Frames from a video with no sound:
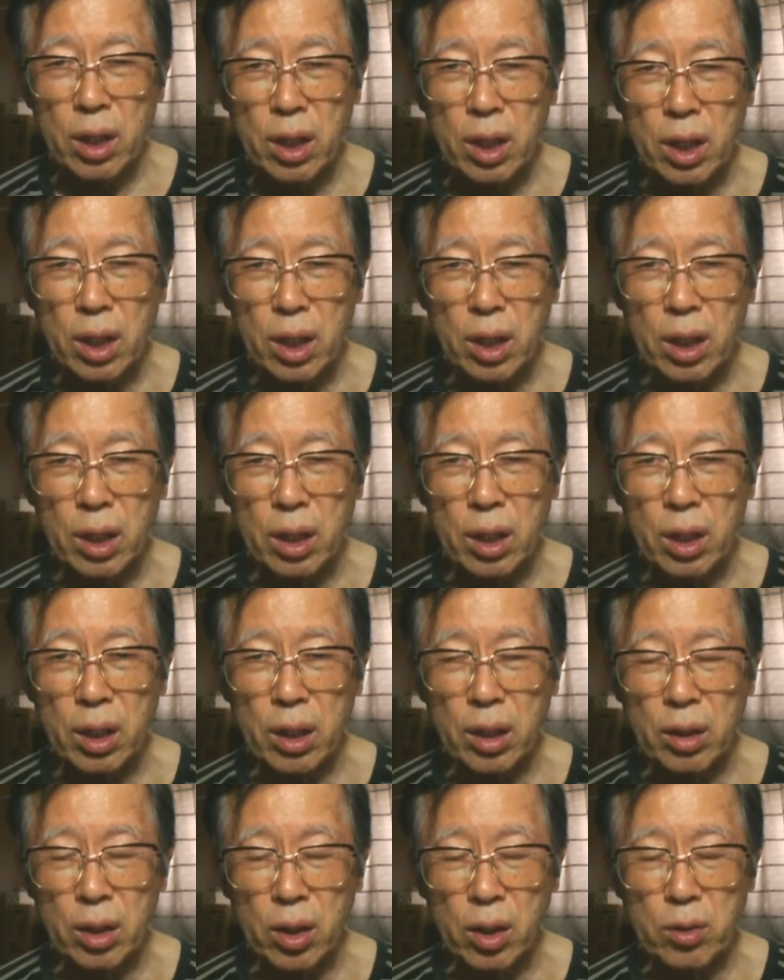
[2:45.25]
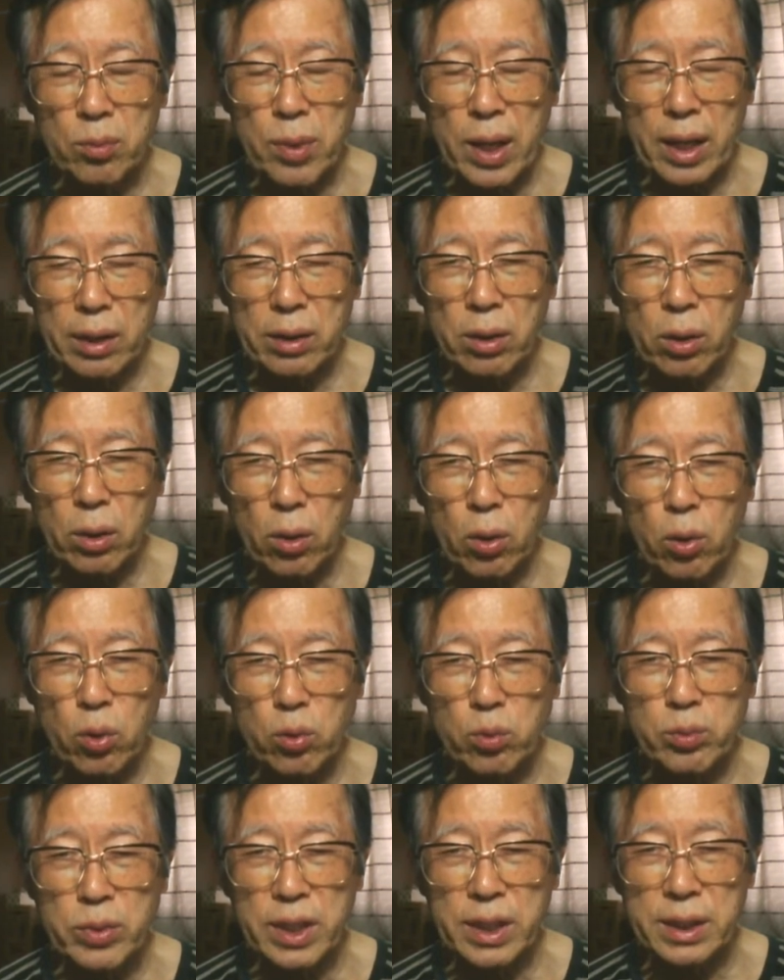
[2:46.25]

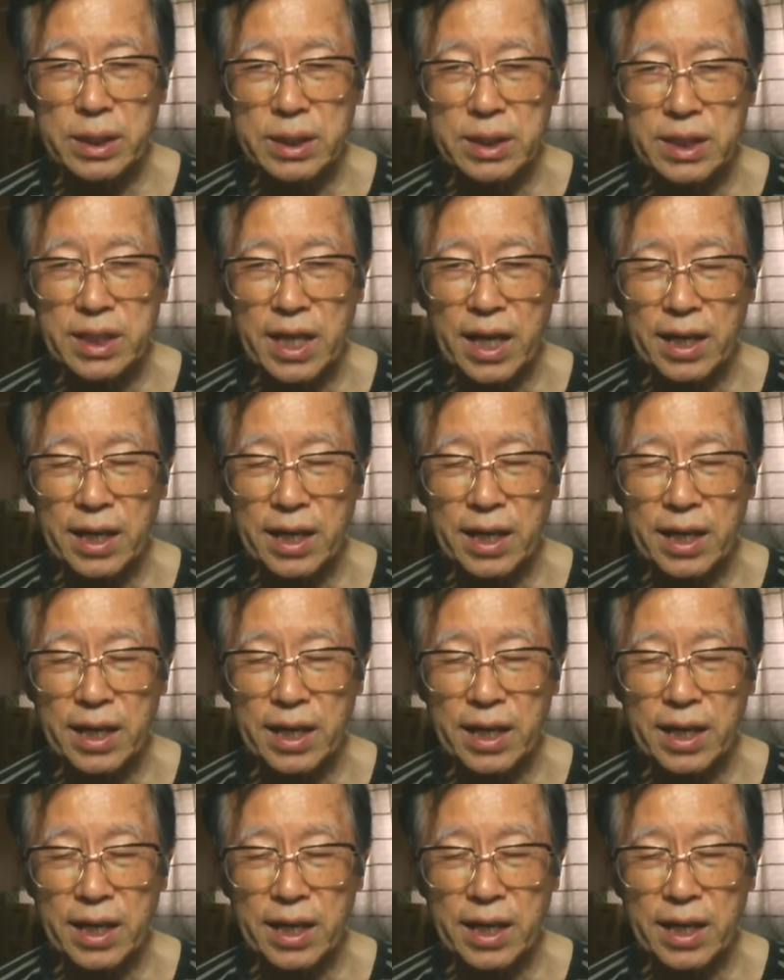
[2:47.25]
home and